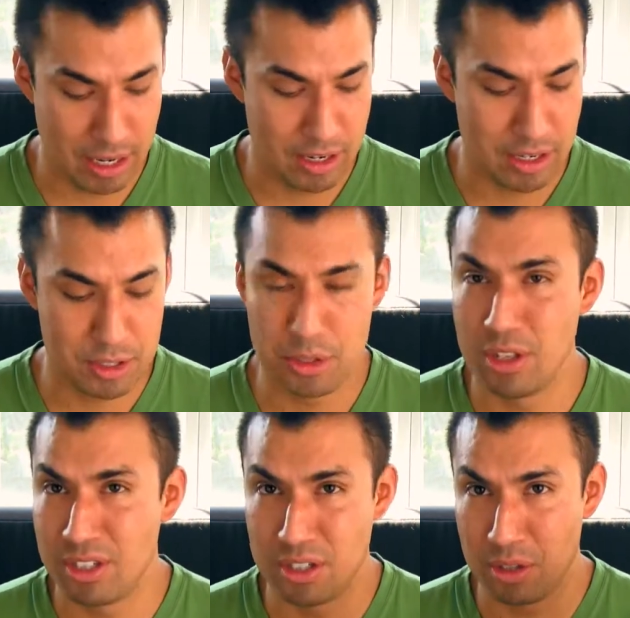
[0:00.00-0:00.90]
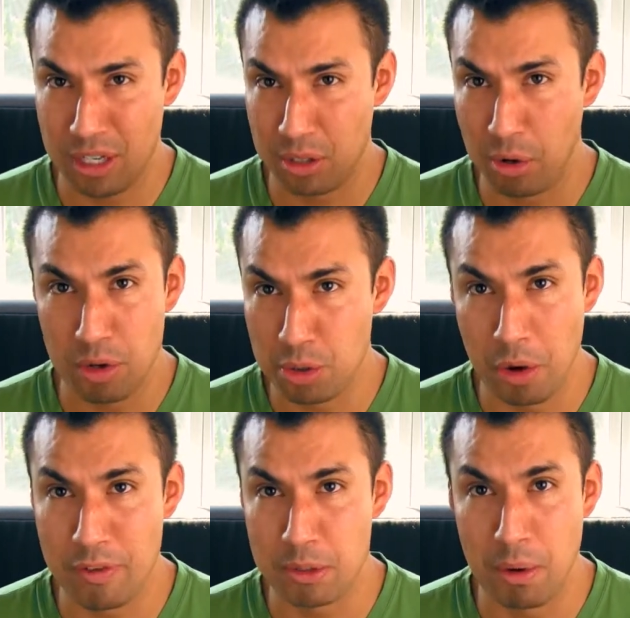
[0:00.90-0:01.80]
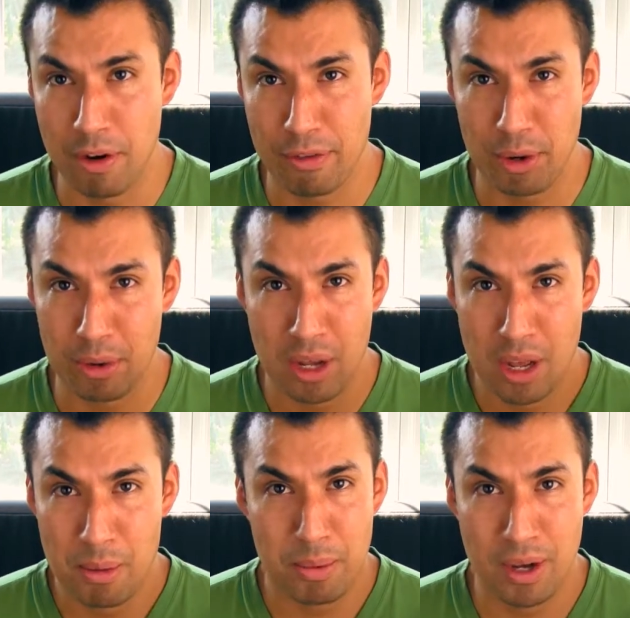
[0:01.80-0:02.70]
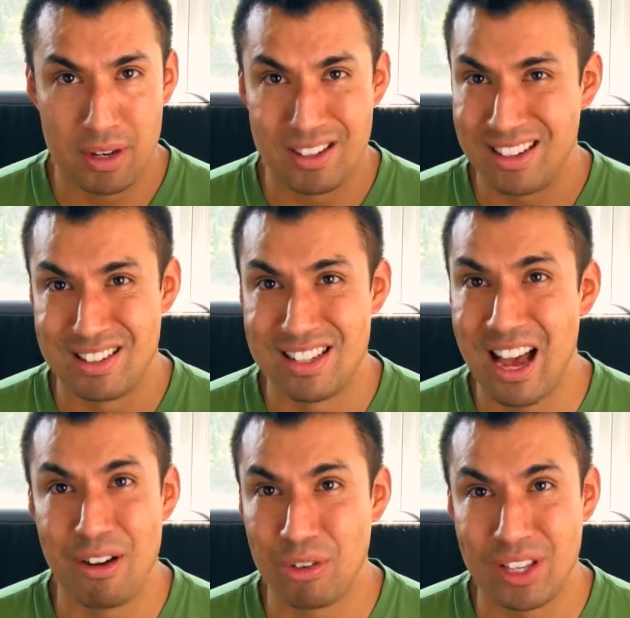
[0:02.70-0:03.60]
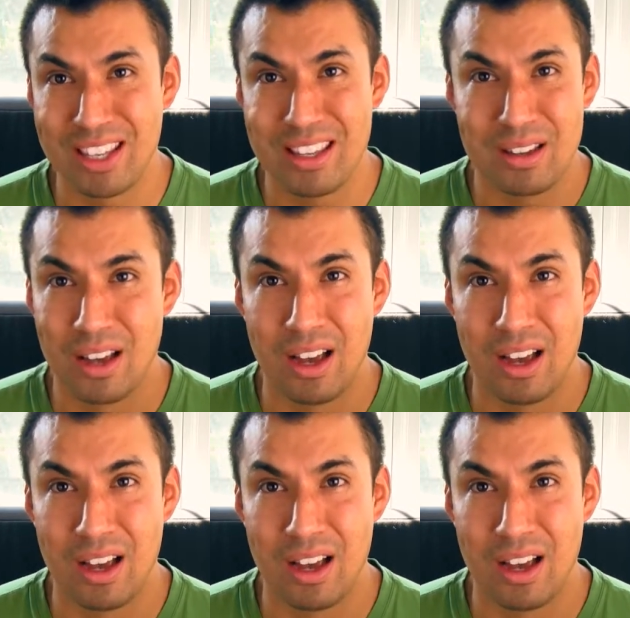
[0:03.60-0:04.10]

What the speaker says: This is like sort of a smartphone, but not really.